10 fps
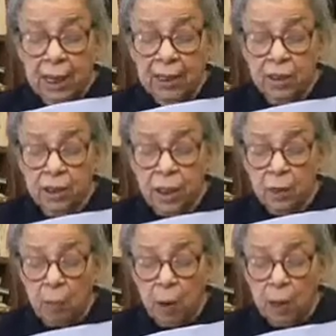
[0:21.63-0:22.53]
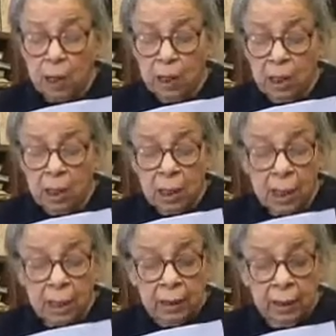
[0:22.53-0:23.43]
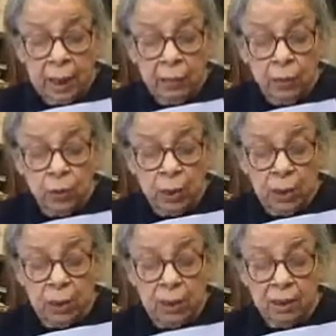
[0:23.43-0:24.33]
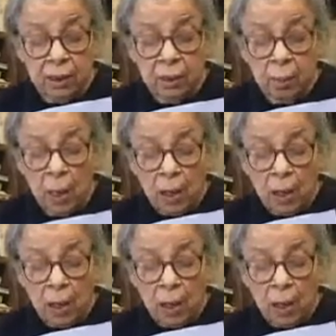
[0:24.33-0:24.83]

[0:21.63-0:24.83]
and state power, and therefore killing,